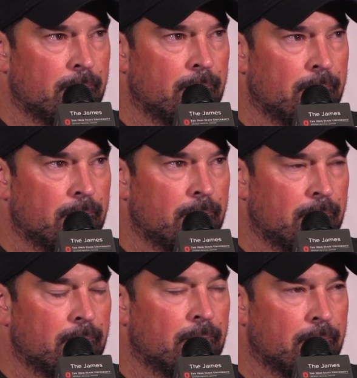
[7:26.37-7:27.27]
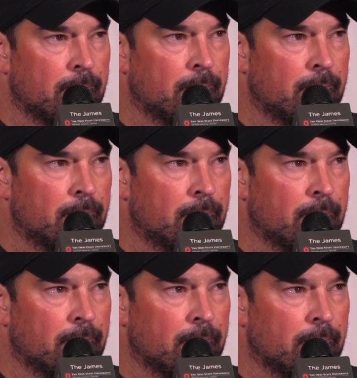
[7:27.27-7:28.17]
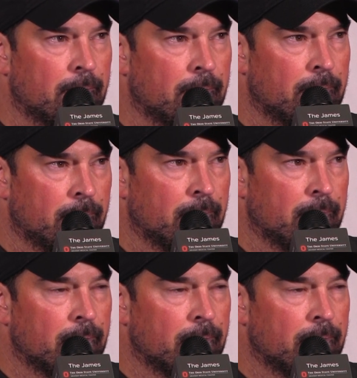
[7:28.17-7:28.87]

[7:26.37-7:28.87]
You were talking about maybe just need to see more in practice.